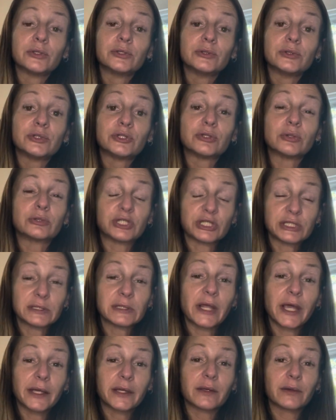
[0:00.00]
So just
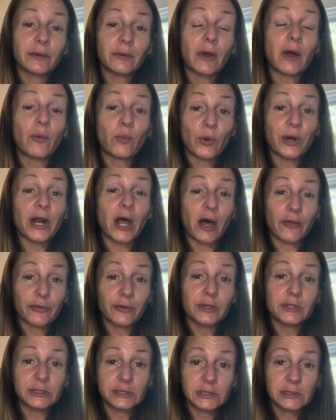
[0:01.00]
like when
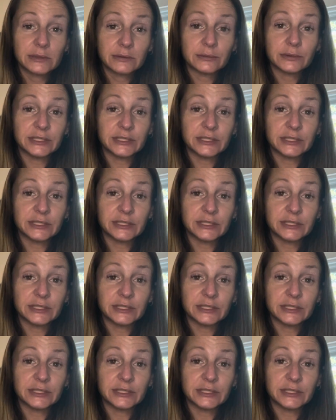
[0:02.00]
others